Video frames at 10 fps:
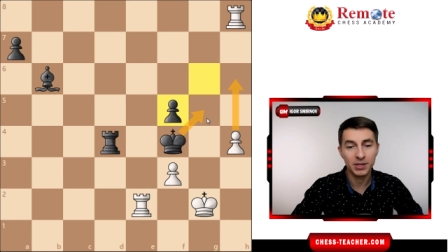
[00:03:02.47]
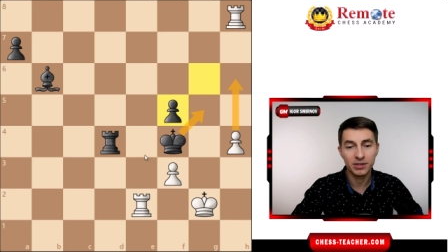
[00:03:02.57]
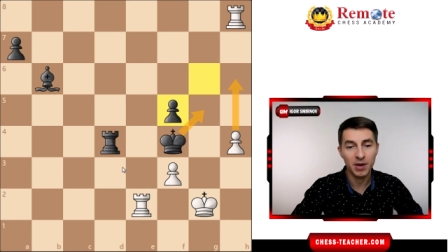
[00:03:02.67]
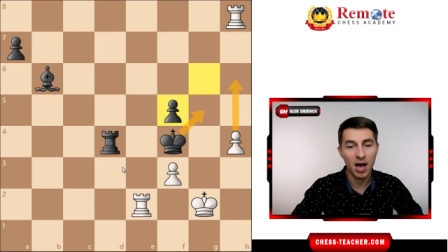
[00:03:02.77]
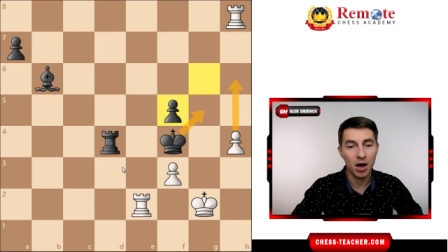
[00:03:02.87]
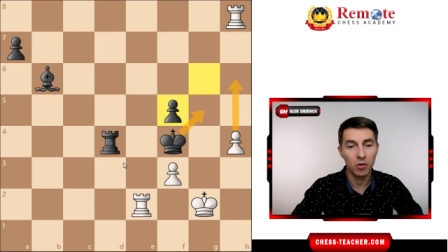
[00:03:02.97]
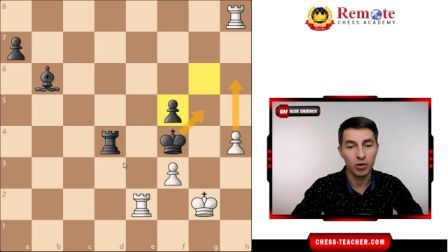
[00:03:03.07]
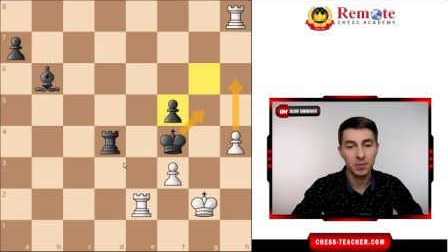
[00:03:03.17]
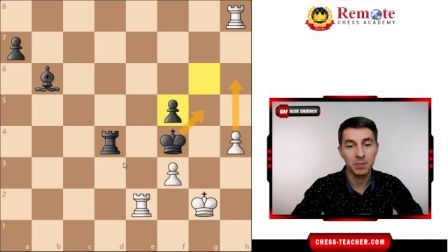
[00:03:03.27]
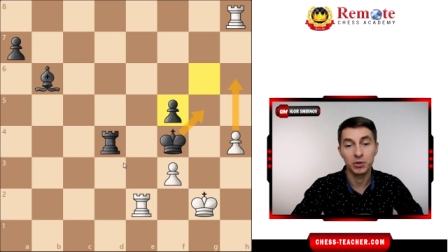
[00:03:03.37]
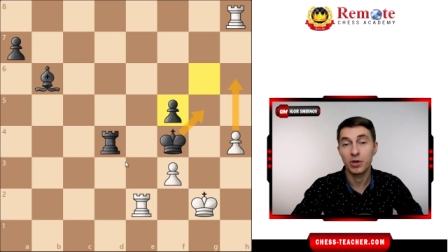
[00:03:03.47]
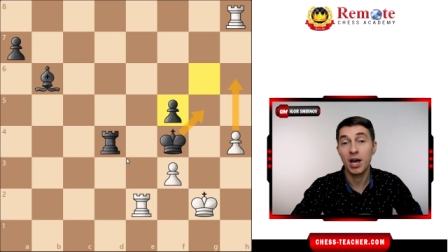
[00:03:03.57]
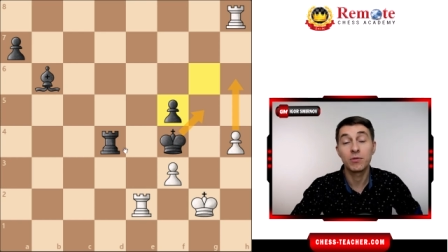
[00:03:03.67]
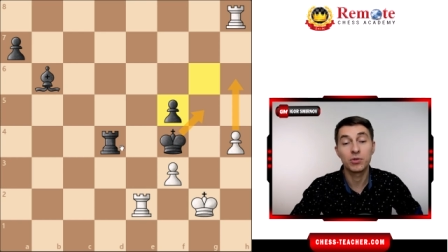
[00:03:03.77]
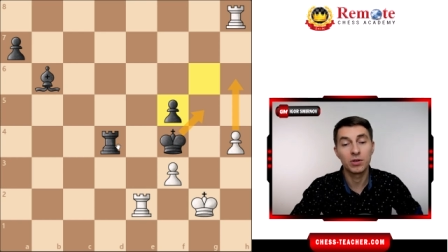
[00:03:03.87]
somehow, or maybe to
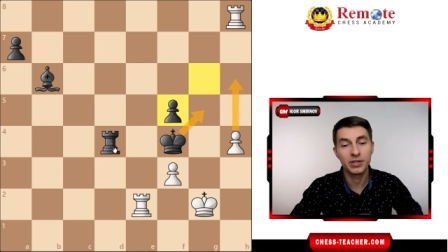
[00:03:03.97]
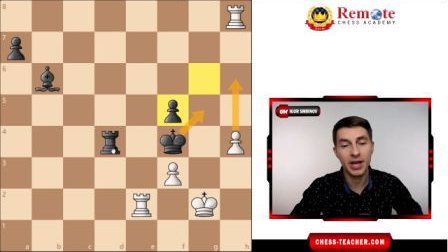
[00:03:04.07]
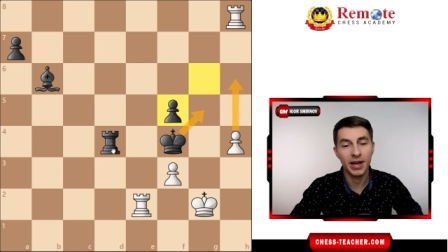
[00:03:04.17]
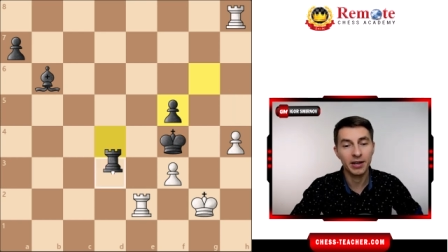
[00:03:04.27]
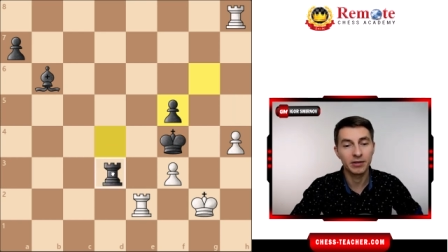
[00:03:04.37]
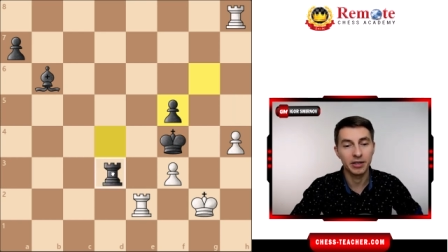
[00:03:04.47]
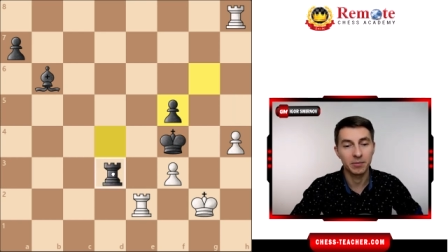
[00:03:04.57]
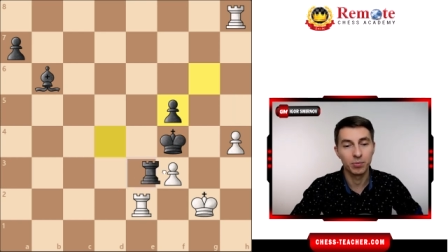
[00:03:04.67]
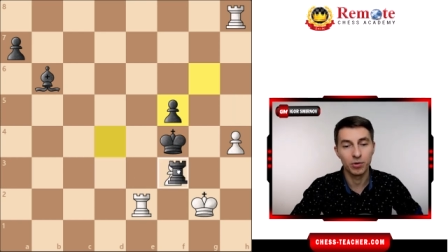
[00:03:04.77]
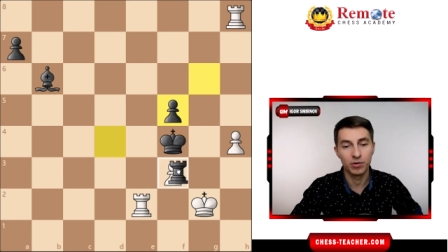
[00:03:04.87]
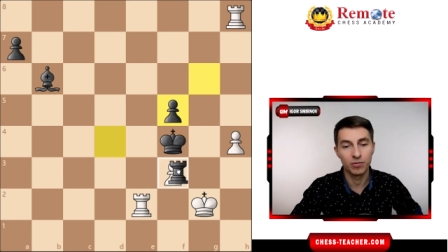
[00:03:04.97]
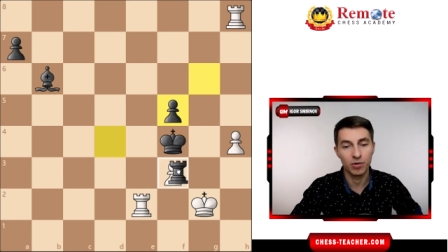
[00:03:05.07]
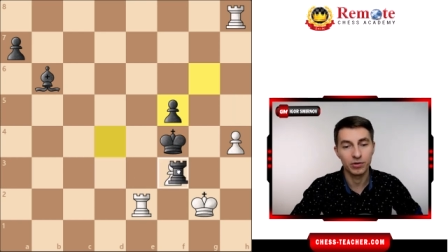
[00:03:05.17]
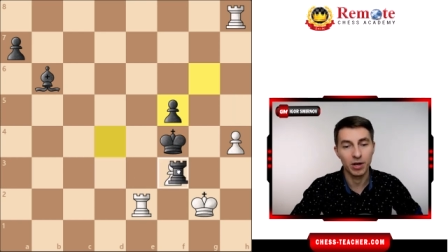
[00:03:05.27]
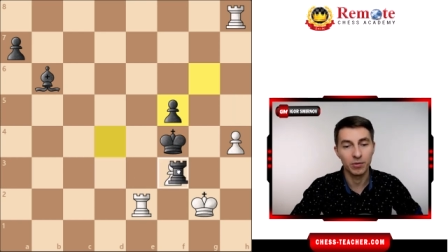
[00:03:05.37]
counterattack, like putting the
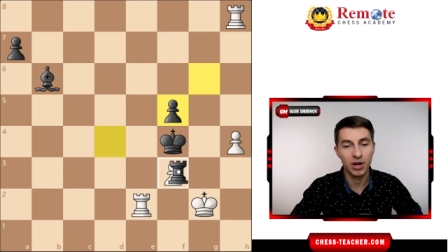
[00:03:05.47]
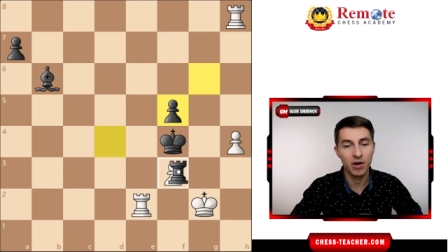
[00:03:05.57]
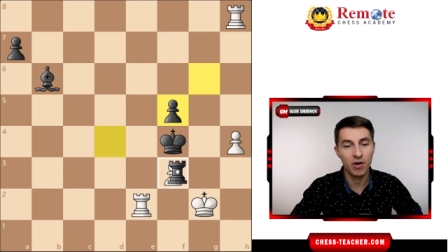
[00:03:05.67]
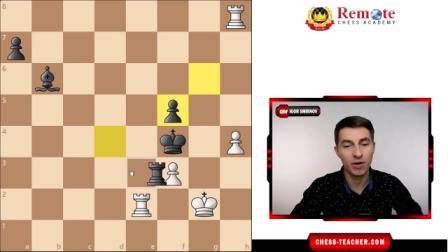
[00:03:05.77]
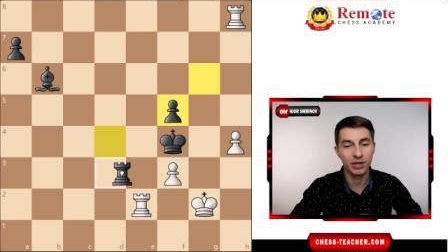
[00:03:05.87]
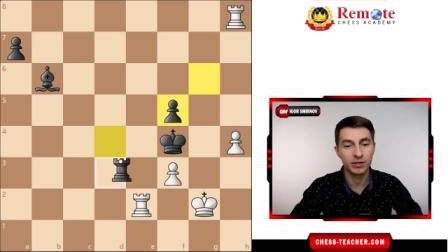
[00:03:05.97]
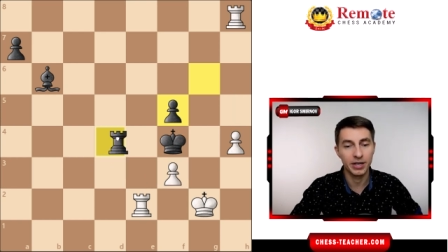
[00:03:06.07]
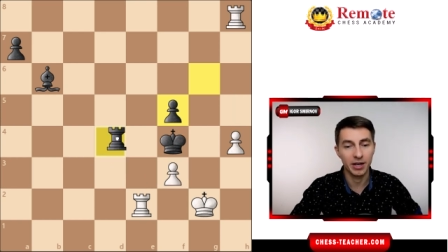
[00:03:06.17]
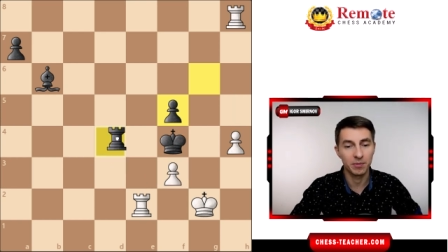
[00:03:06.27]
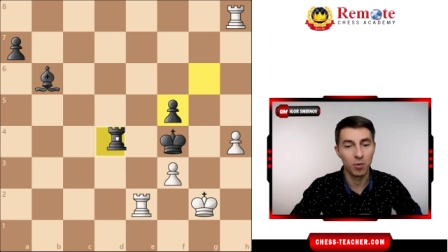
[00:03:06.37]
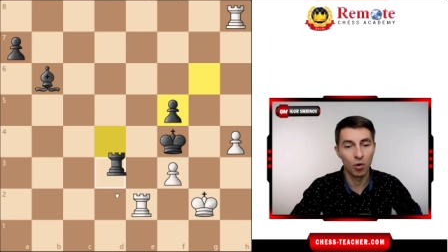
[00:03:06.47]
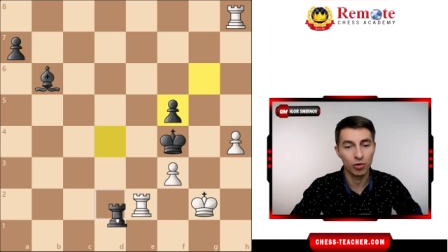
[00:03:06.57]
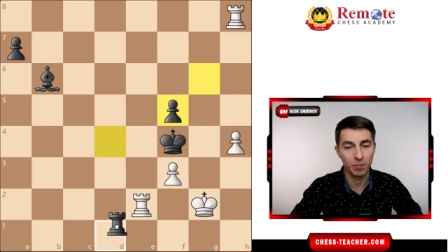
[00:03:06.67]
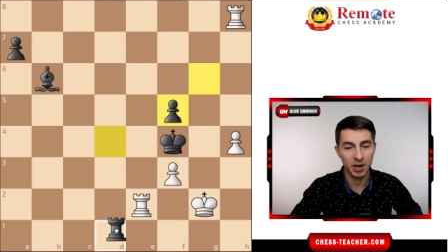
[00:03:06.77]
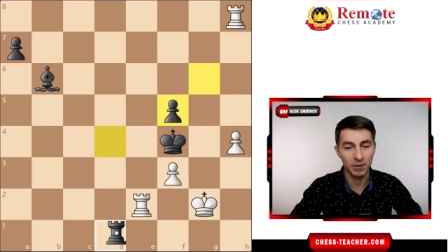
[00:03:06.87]
rook down here and attack the
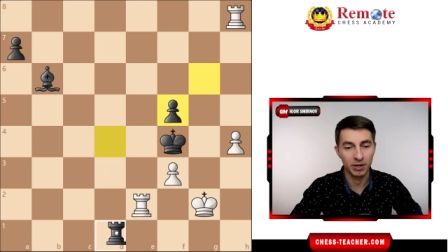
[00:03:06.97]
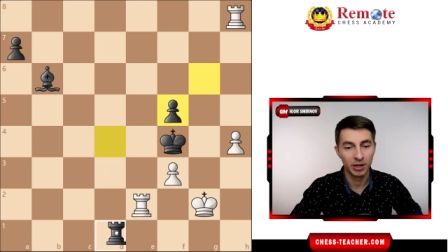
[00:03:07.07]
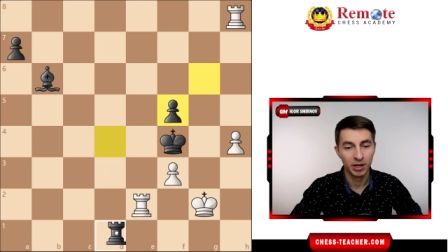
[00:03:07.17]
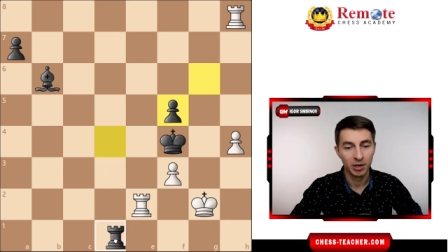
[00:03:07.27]
pawn, or maybe